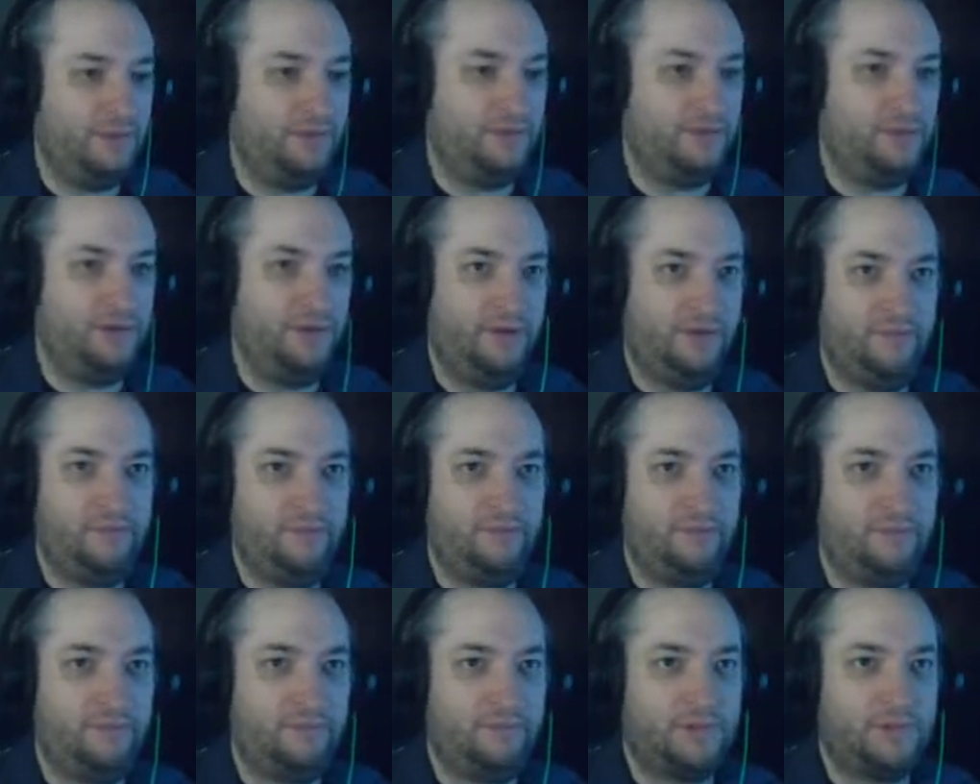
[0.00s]
the
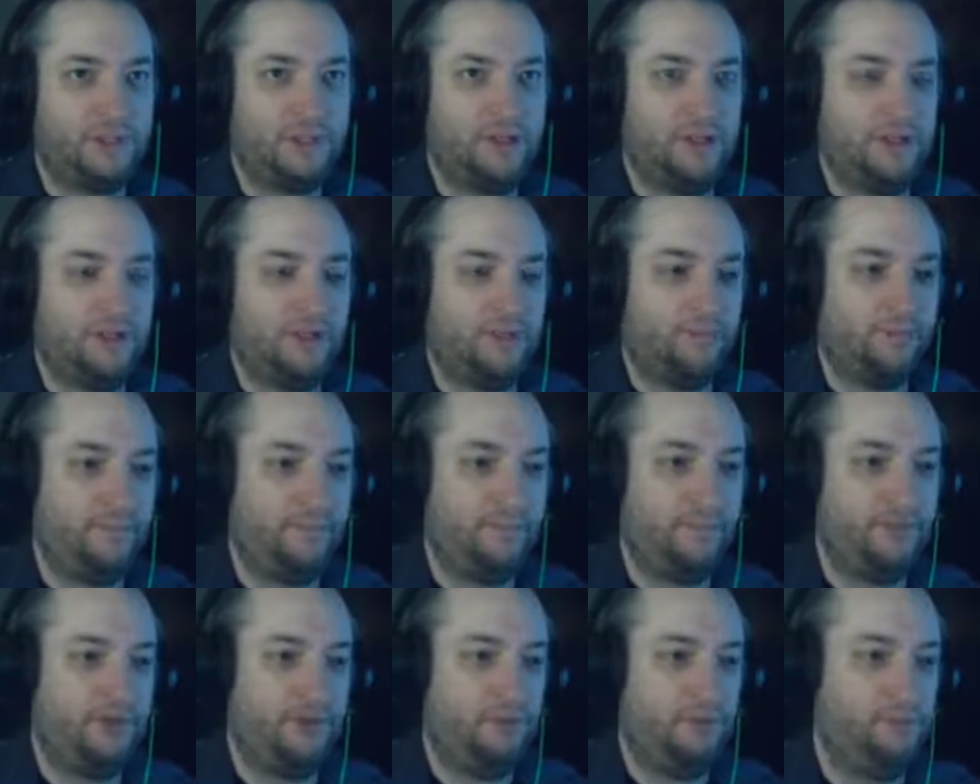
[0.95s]
current
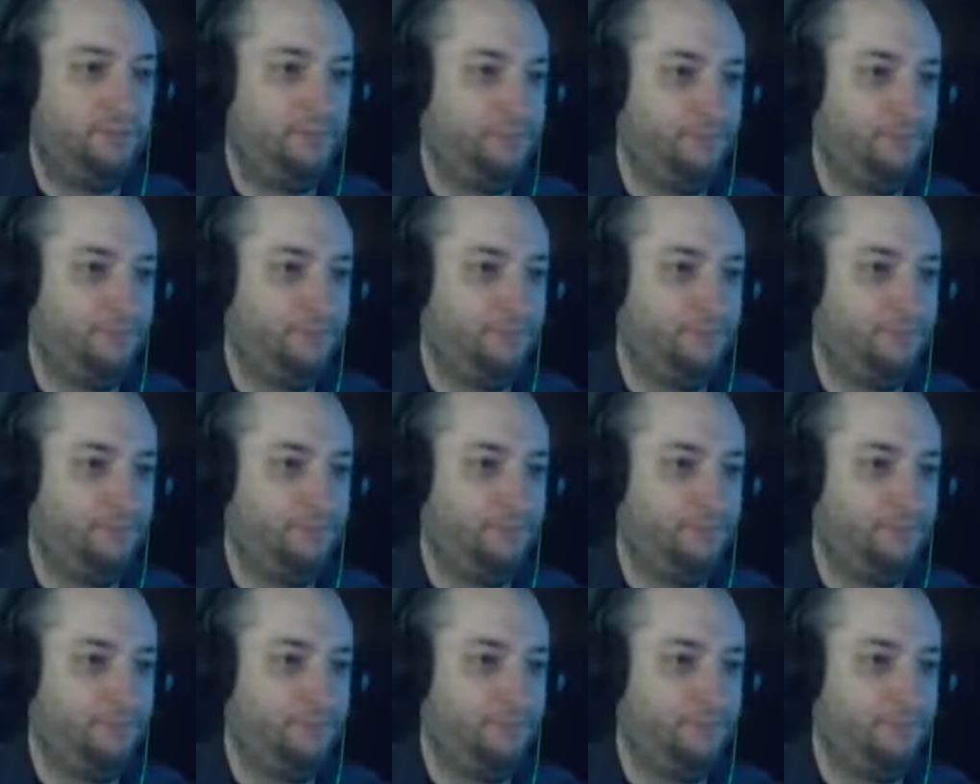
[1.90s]
zone.